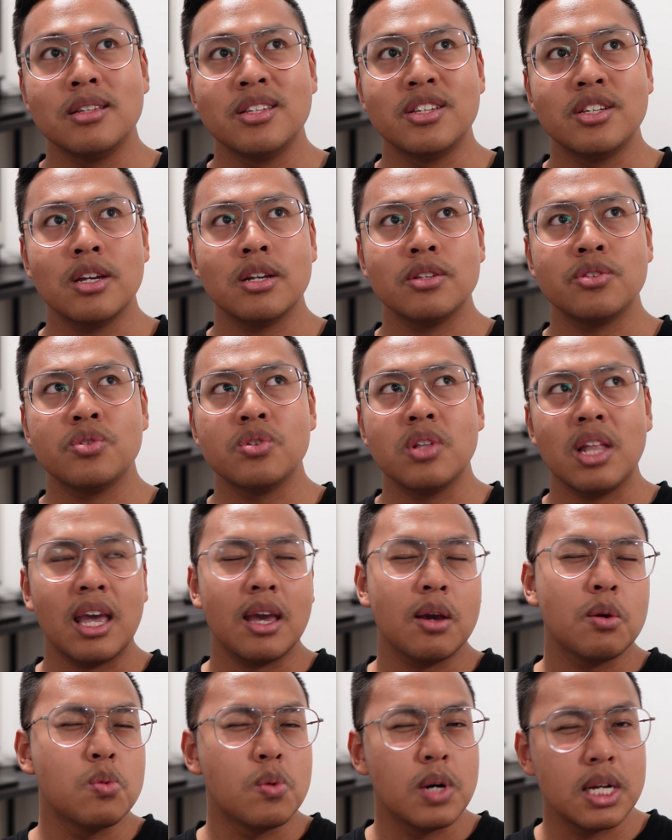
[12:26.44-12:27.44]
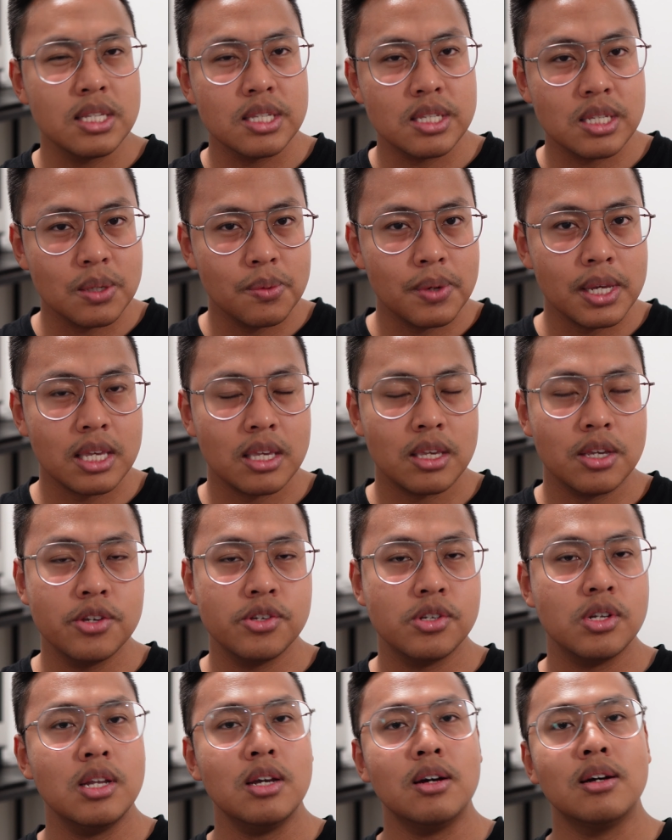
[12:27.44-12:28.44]
just like once a week,
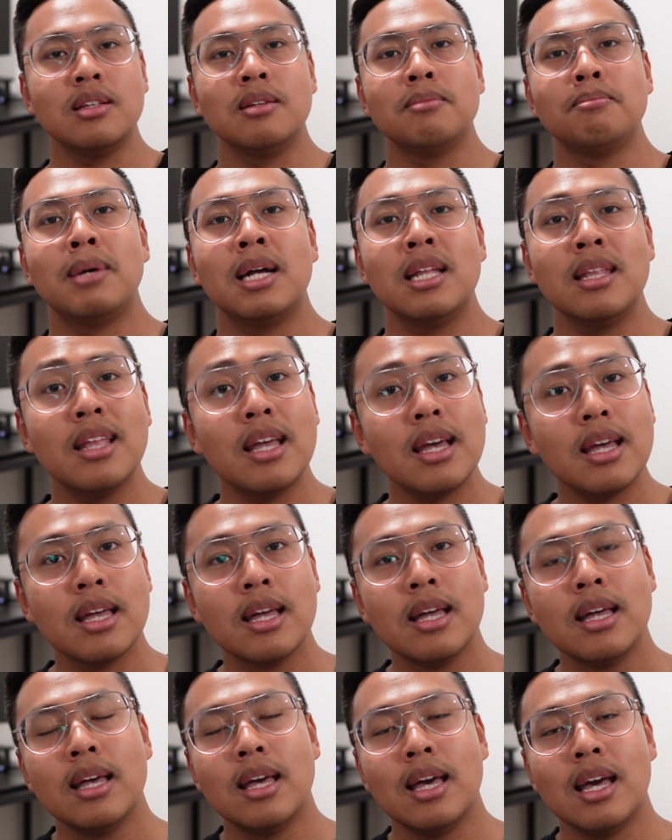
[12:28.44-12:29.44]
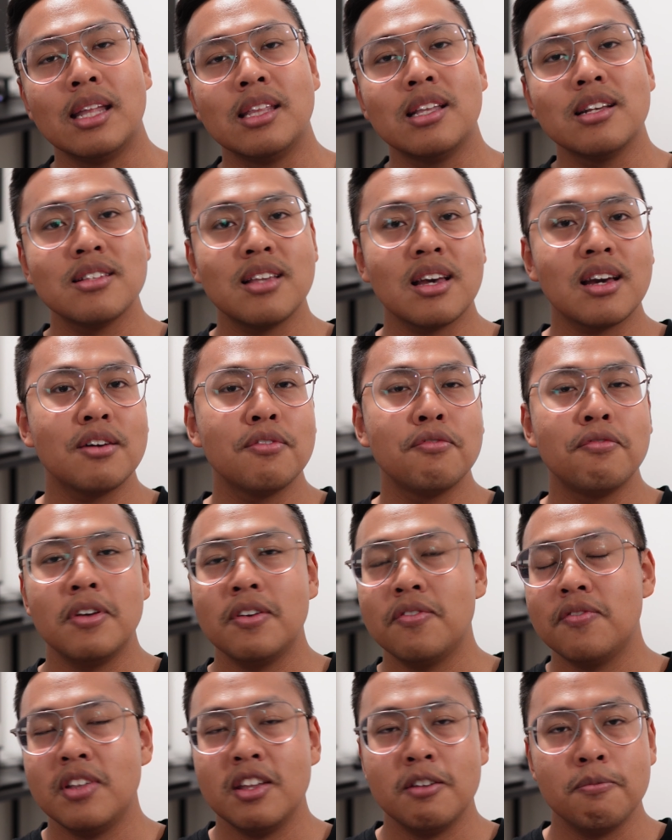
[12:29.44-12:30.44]
usually on a Monday. And there's like a
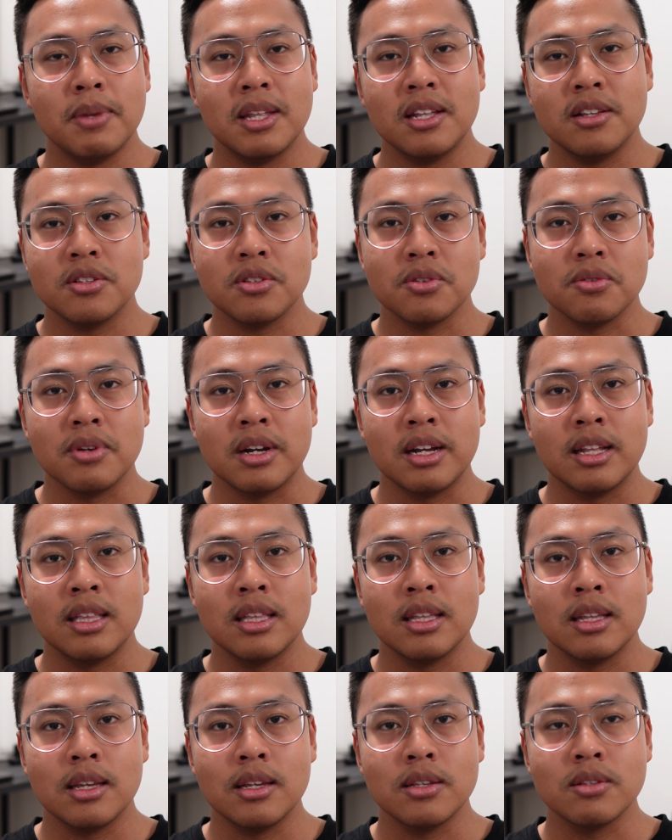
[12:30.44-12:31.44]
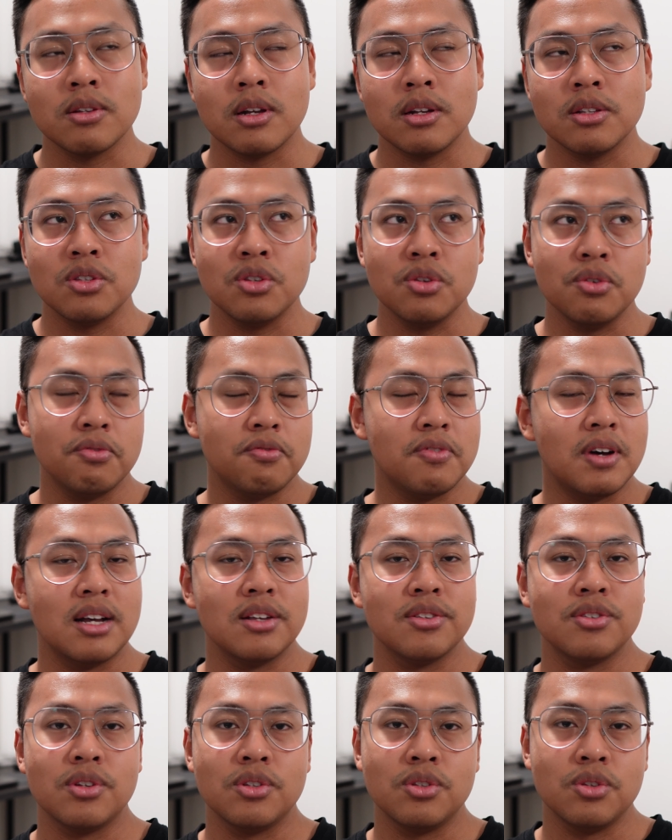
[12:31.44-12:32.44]
50 minutes run. It's not too
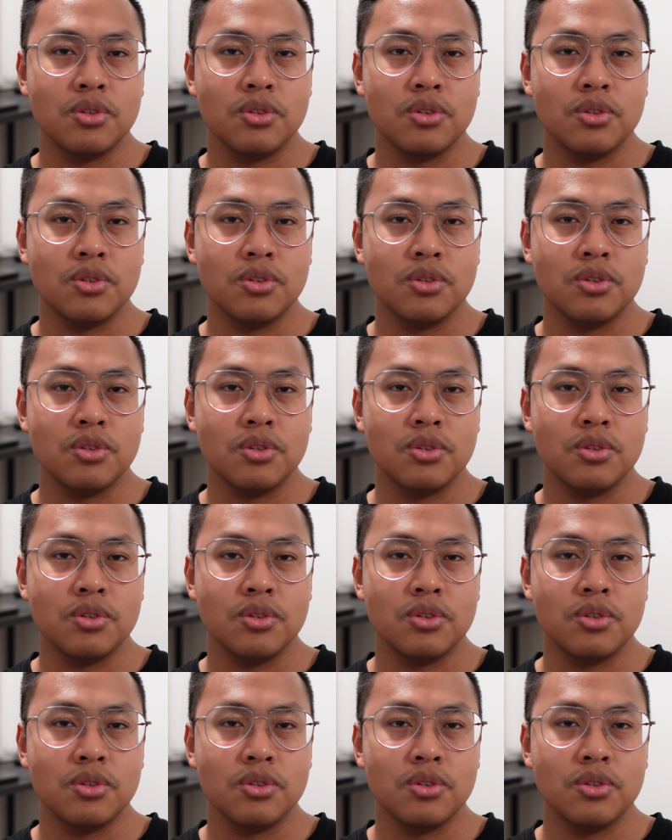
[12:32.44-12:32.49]
fast or